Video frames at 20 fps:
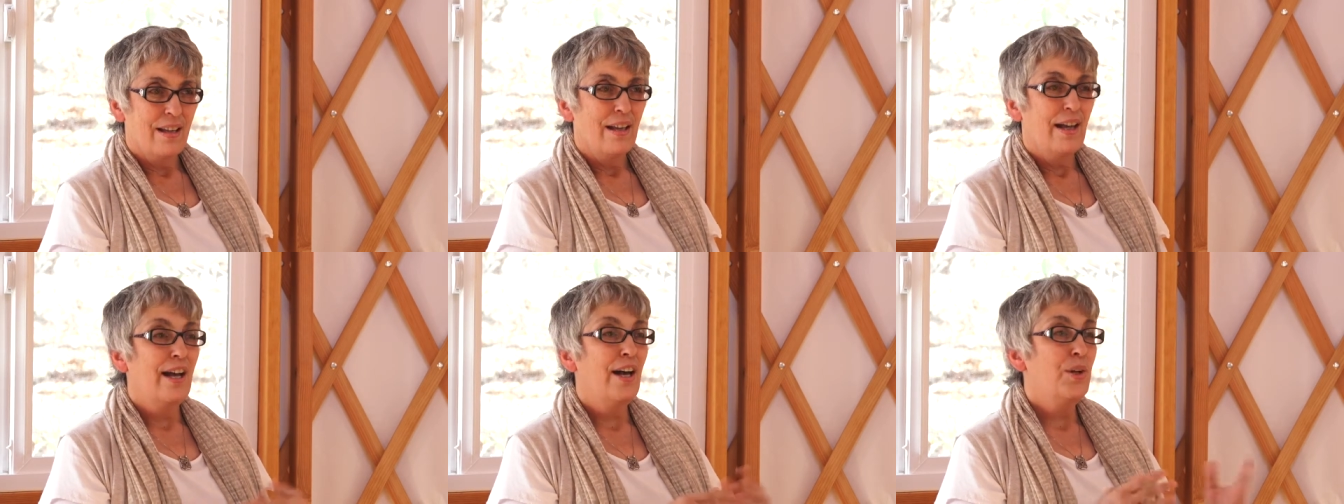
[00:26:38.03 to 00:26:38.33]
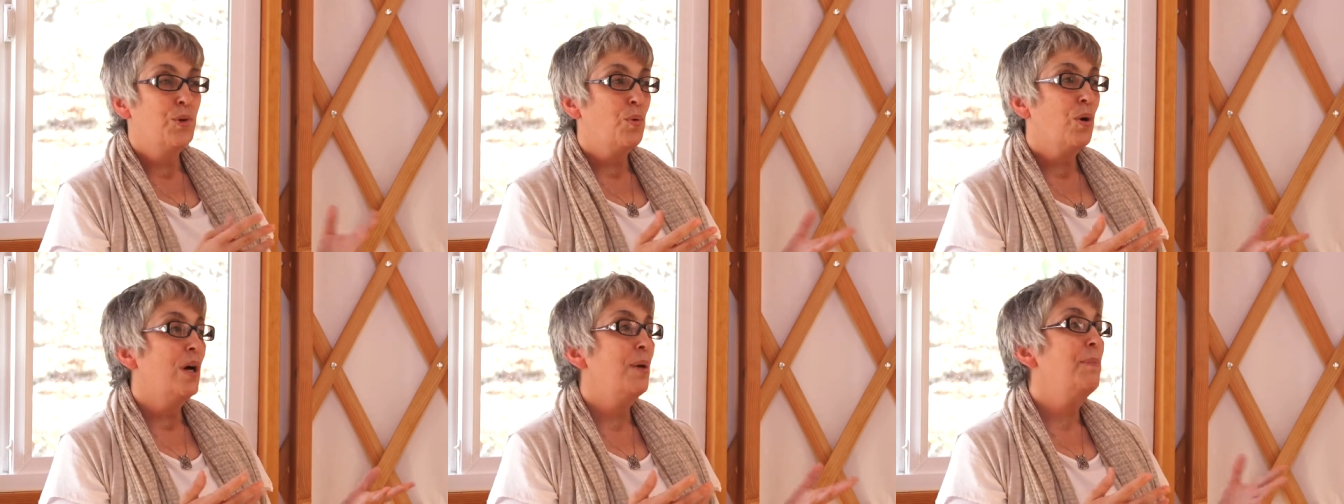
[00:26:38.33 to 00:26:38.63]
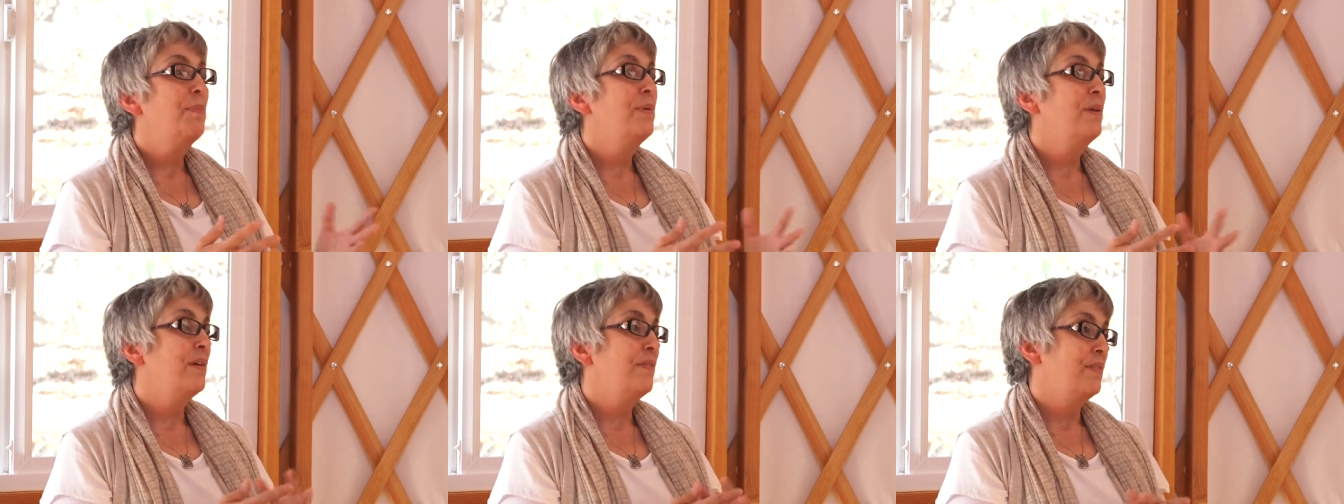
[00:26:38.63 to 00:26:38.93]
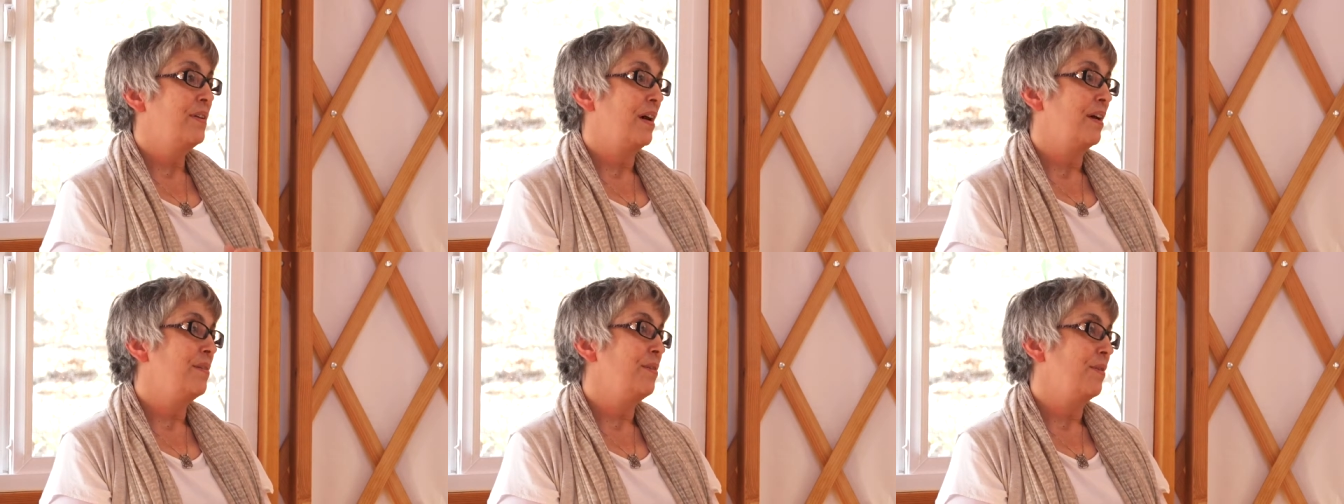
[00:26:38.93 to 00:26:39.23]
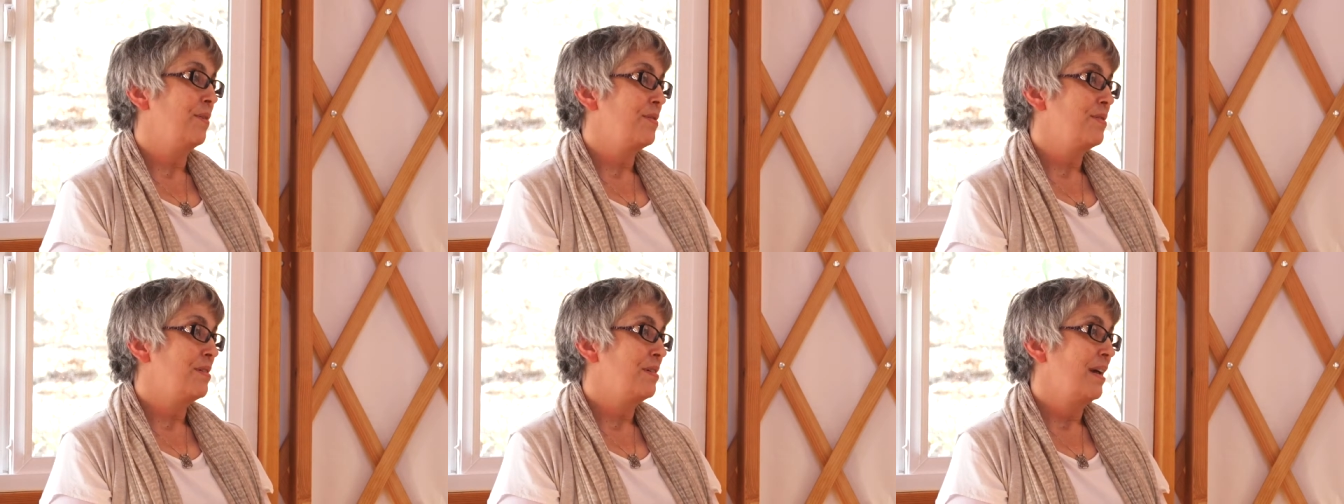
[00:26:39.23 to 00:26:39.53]
how to uplift
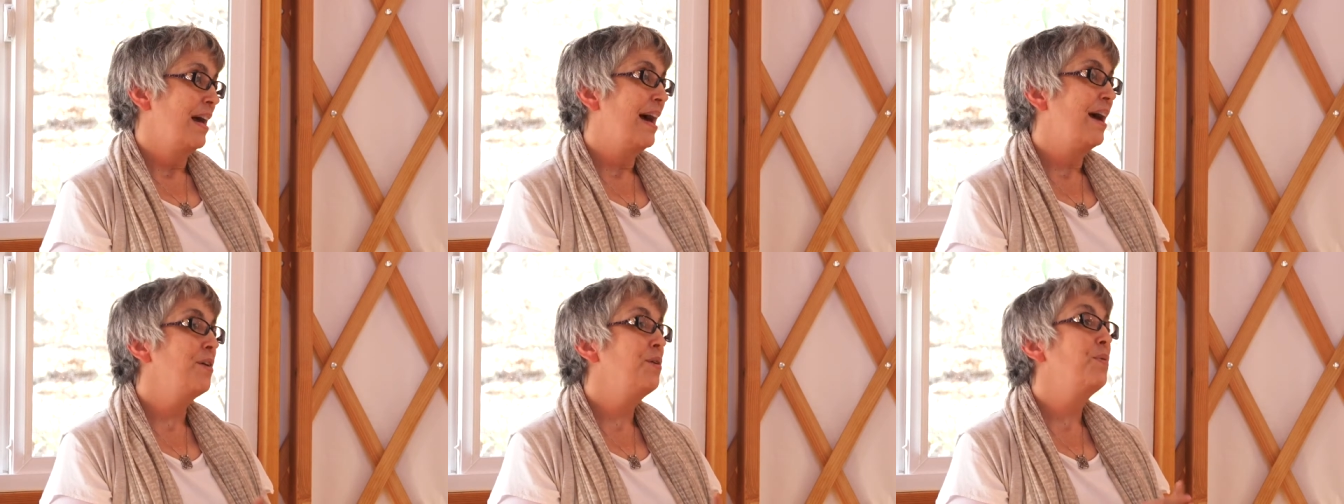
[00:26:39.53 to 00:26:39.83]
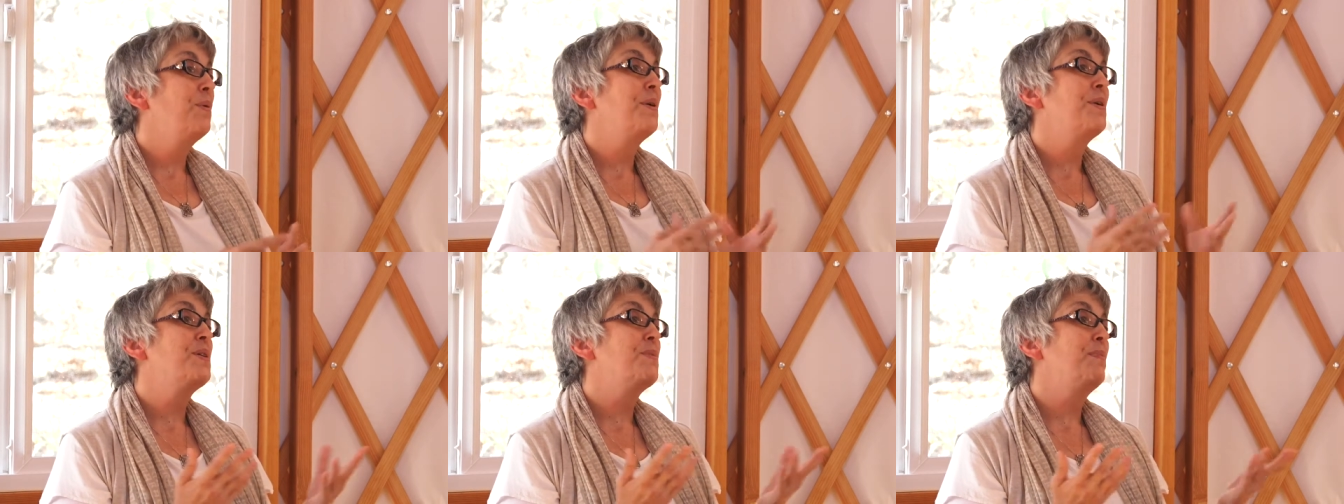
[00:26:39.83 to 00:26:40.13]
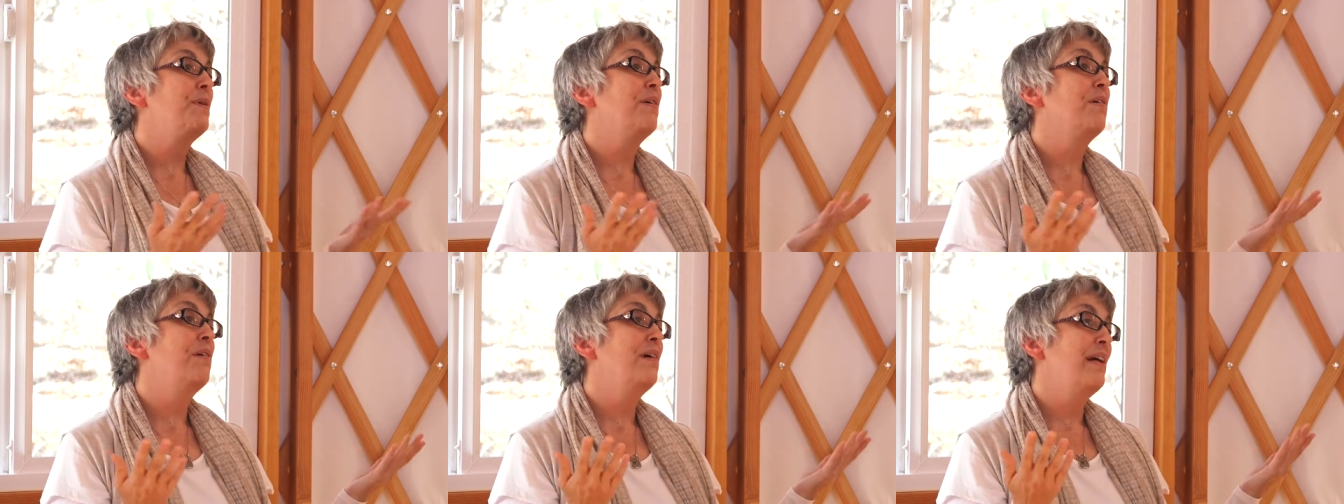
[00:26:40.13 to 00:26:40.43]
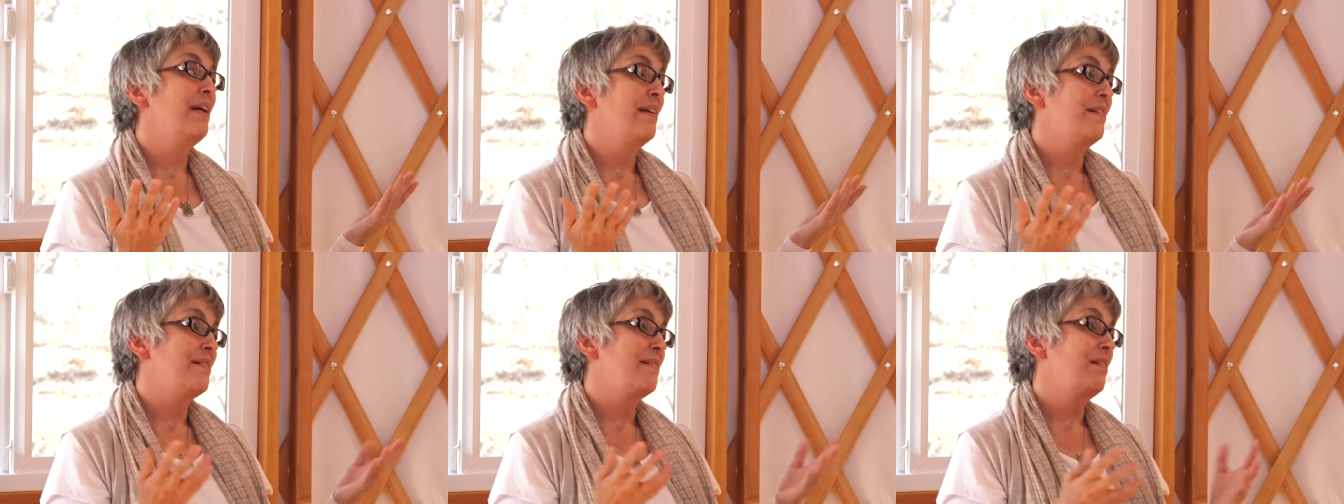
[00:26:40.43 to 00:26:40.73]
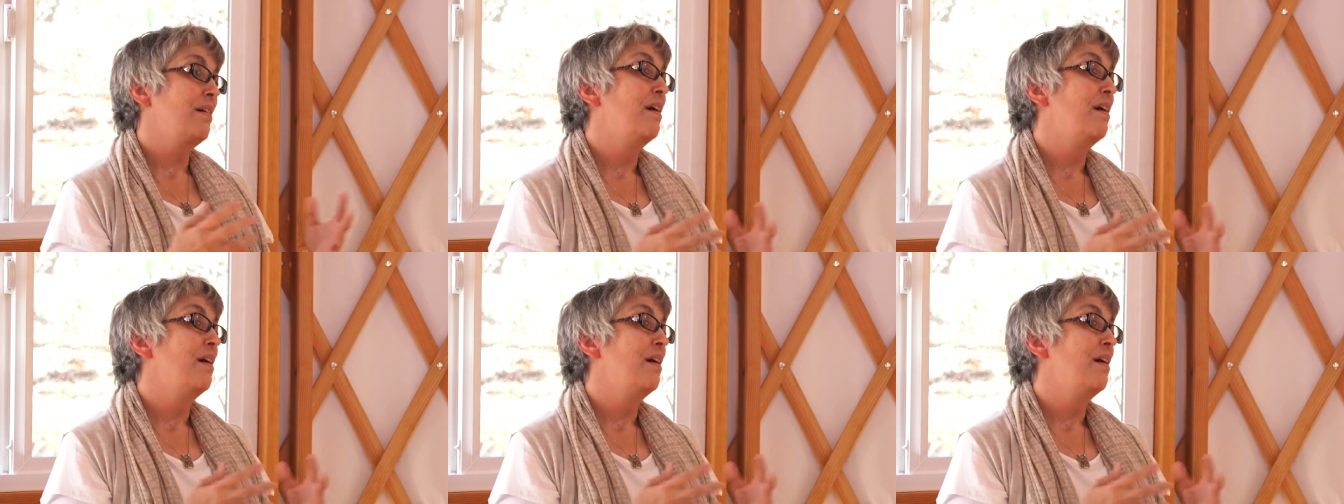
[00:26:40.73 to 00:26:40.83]
others, how to experience